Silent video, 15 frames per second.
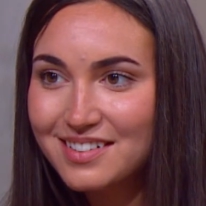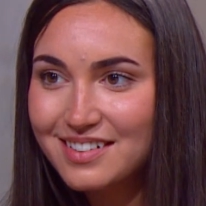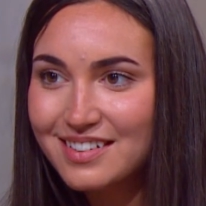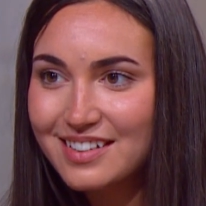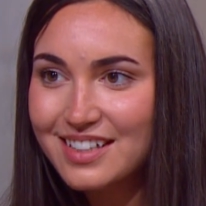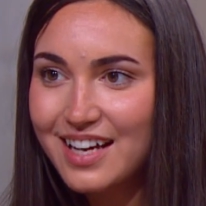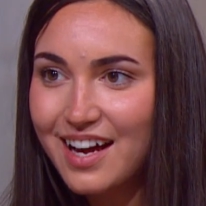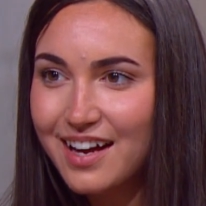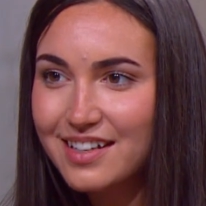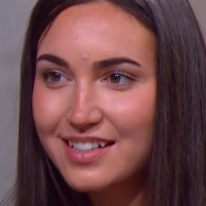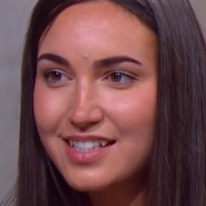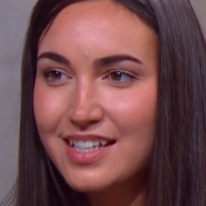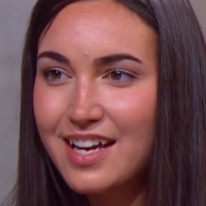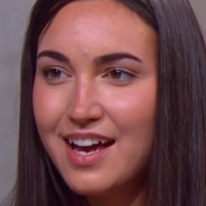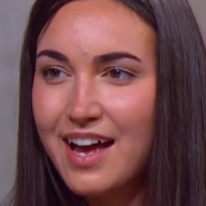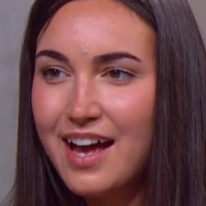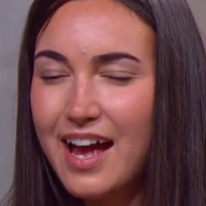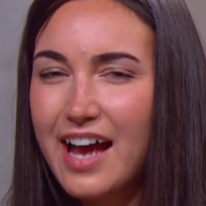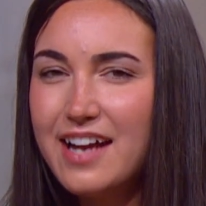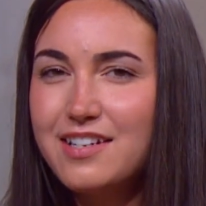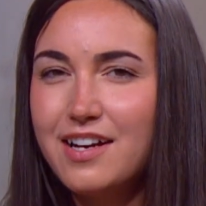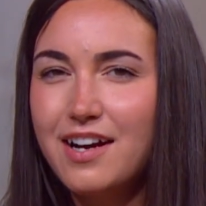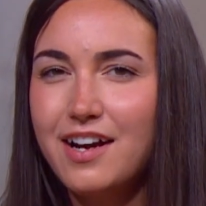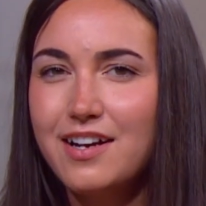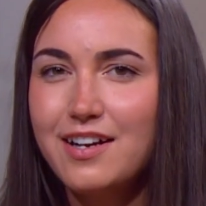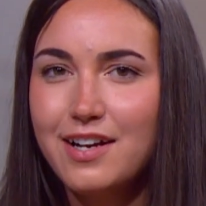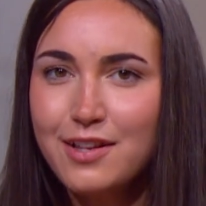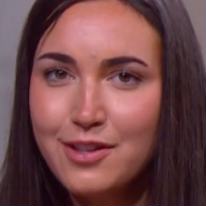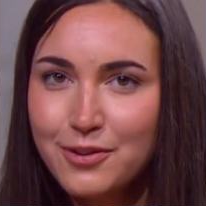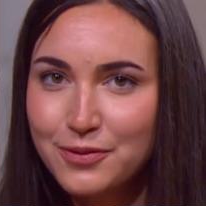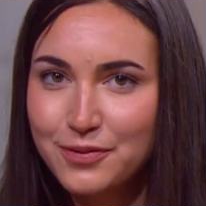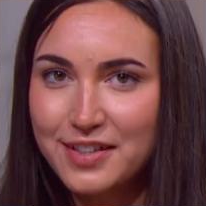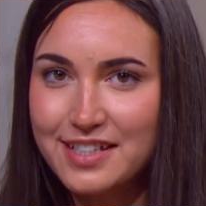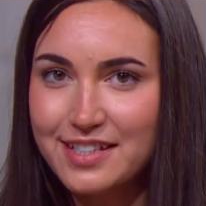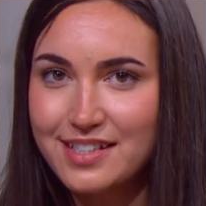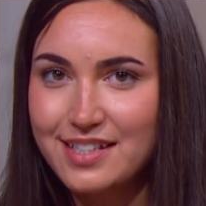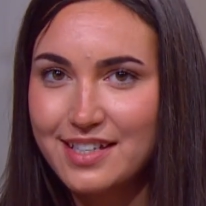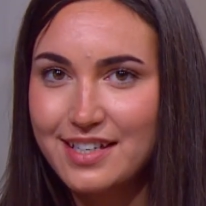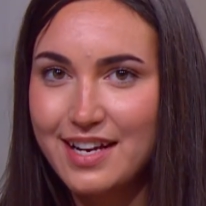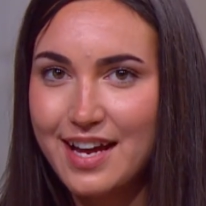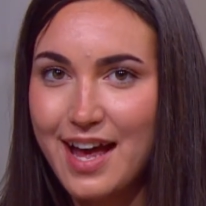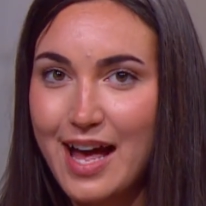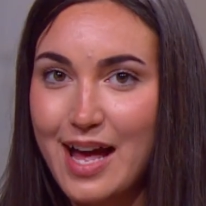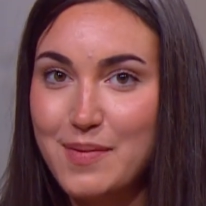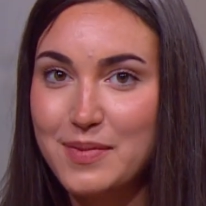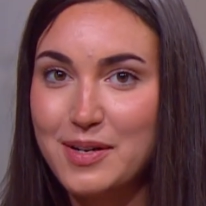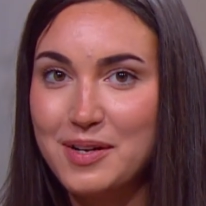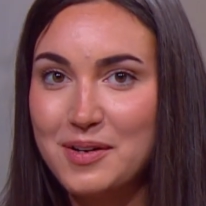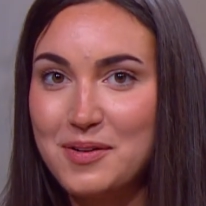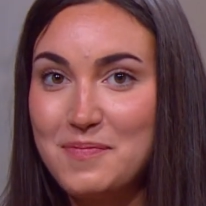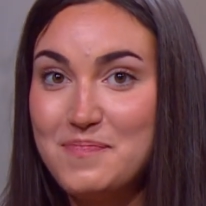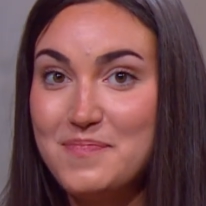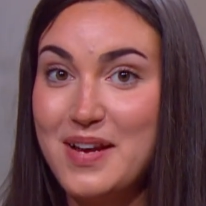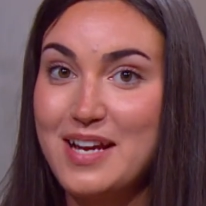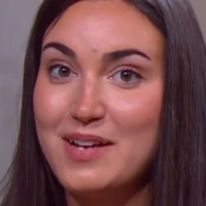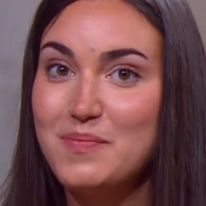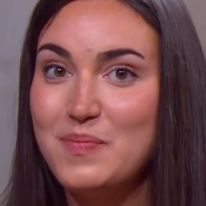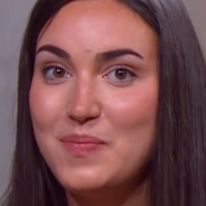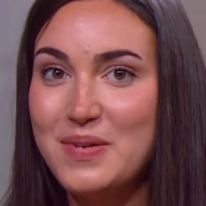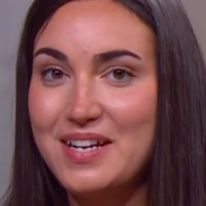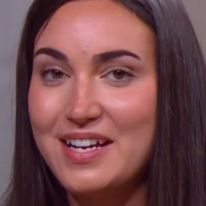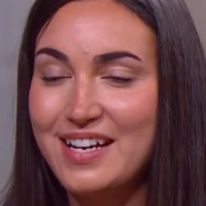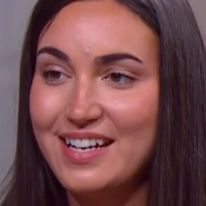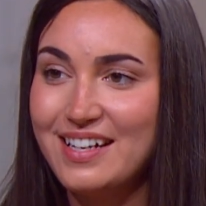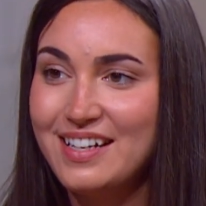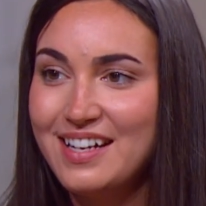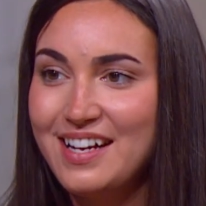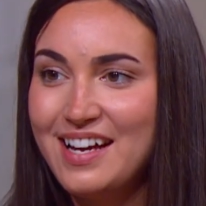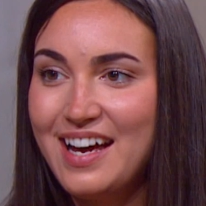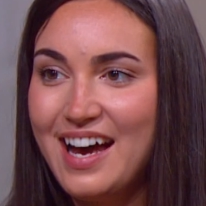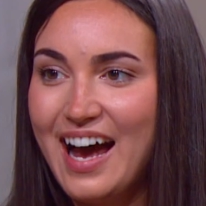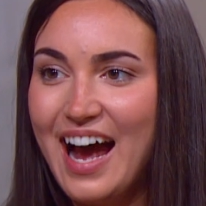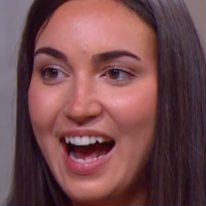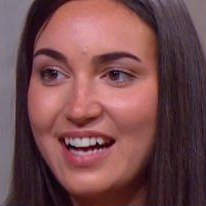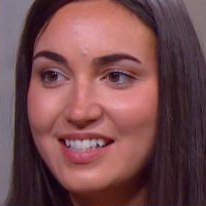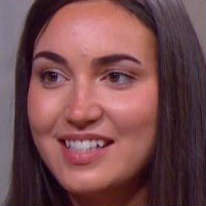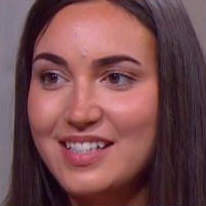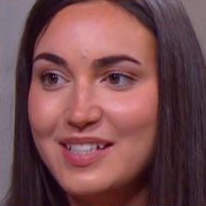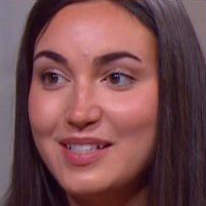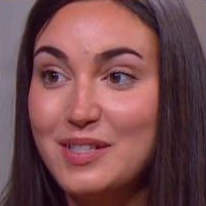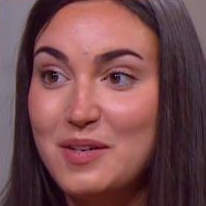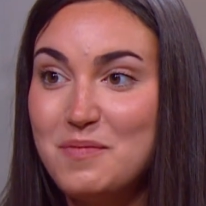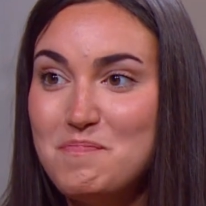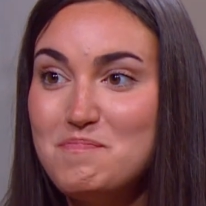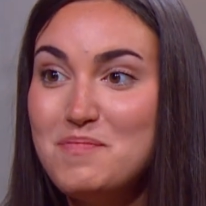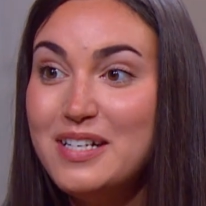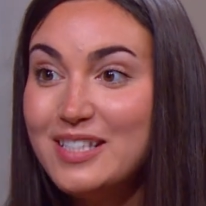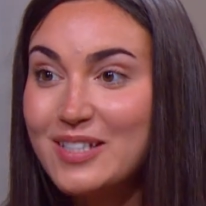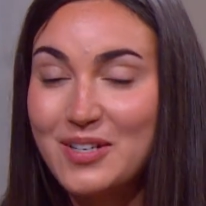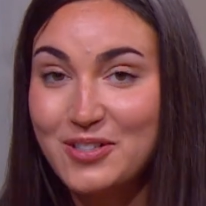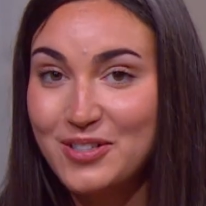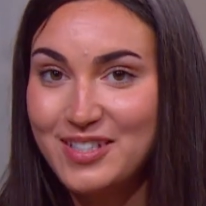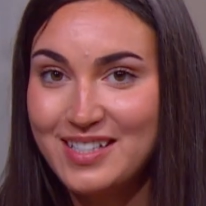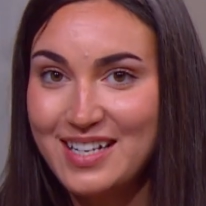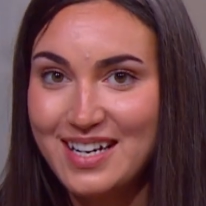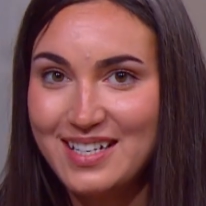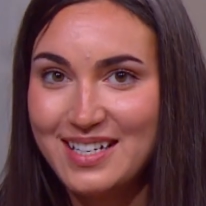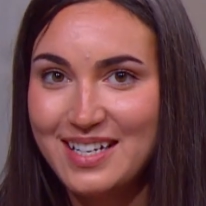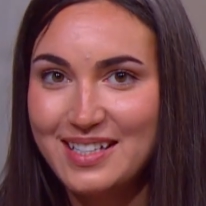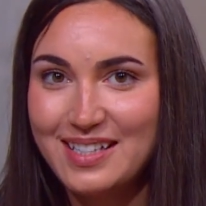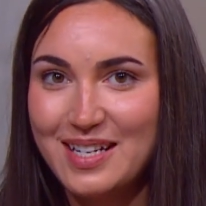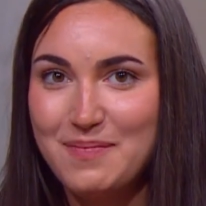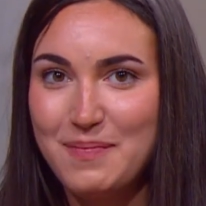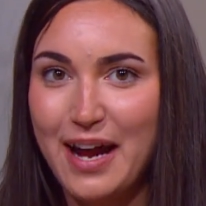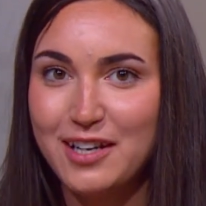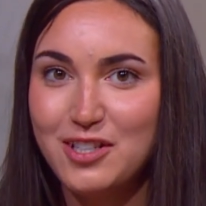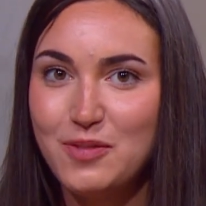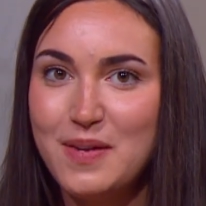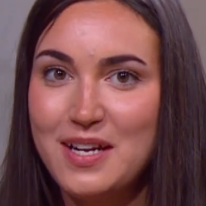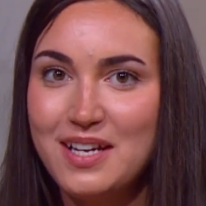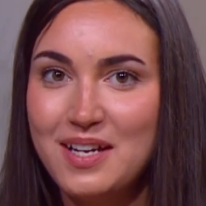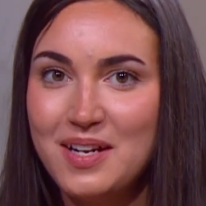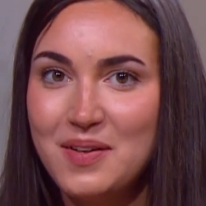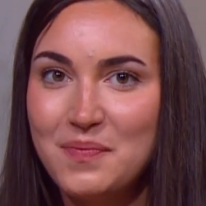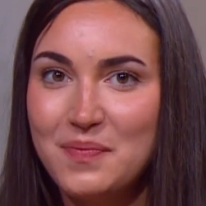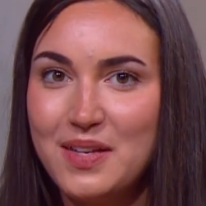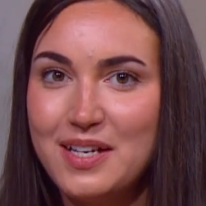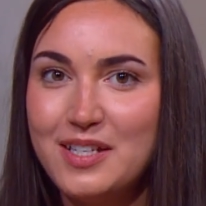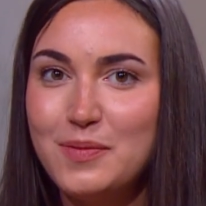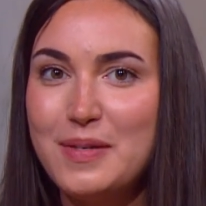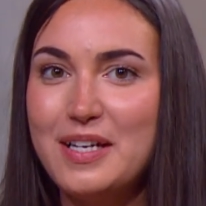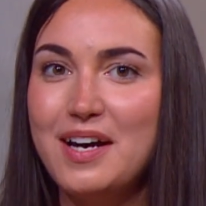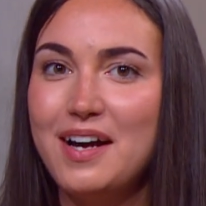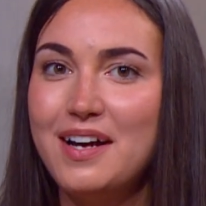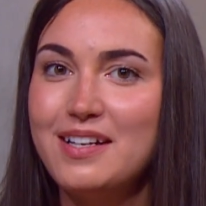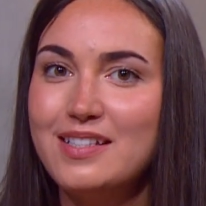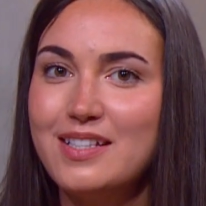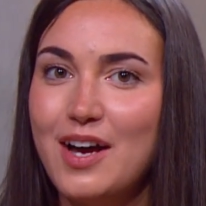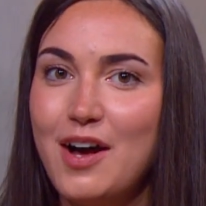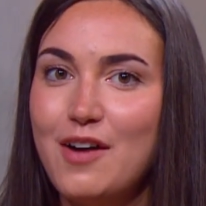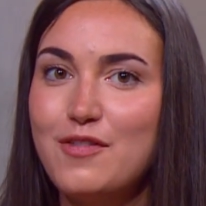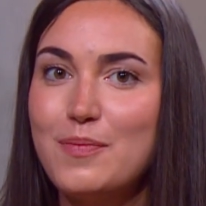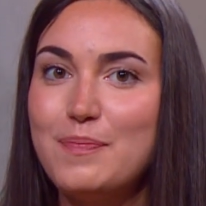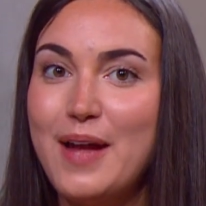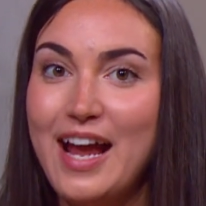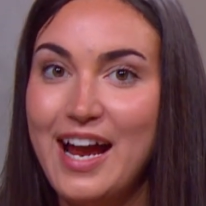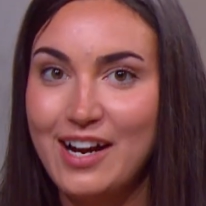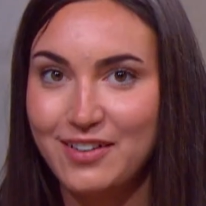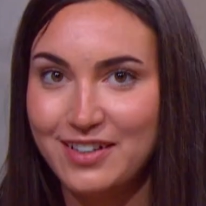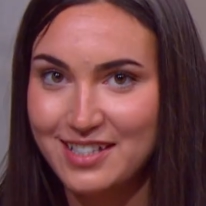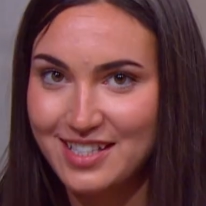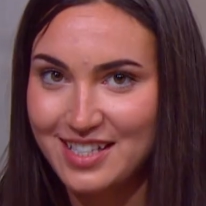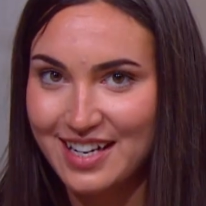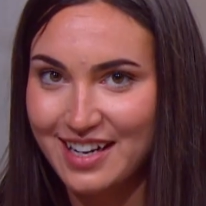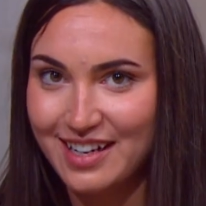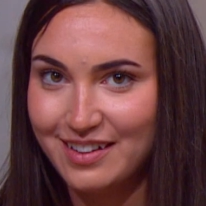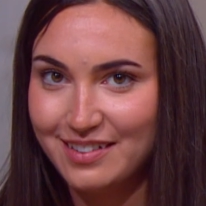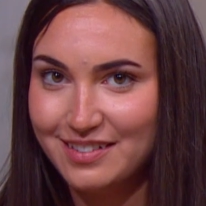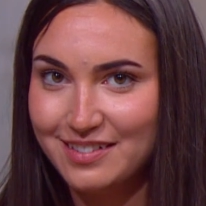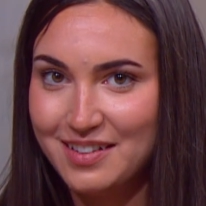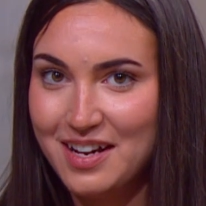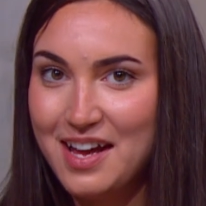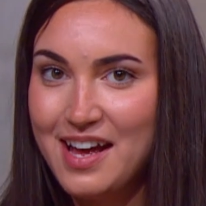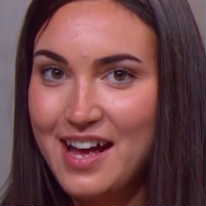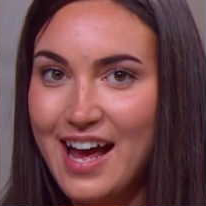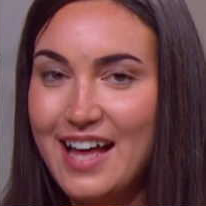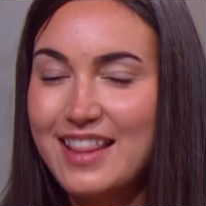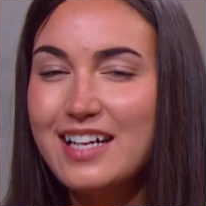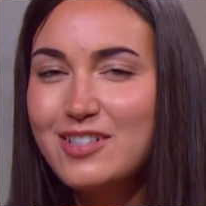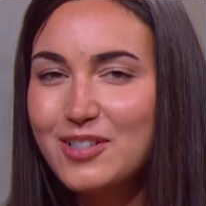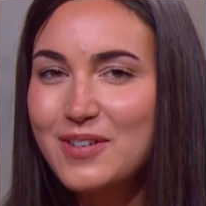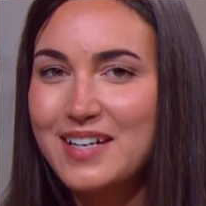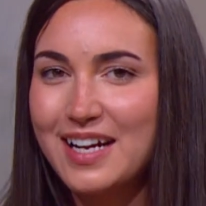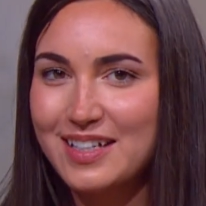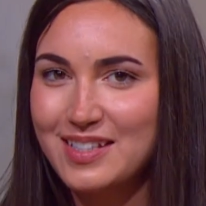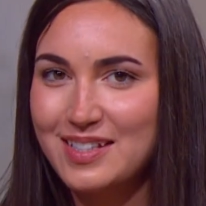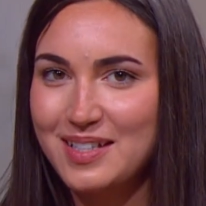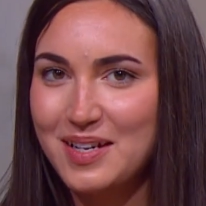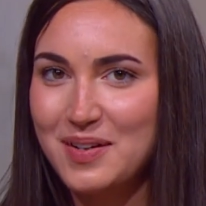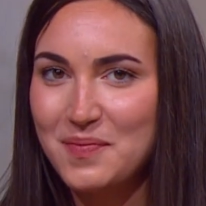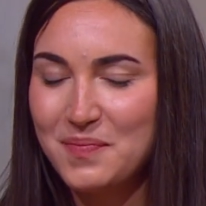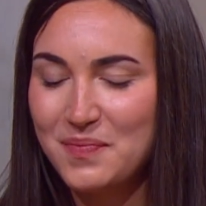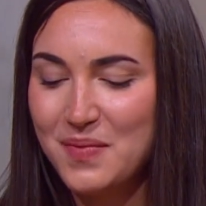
Yes, and another reason Emma has these misunderstandings in matchmaking is because of parenting. And that's our next theme.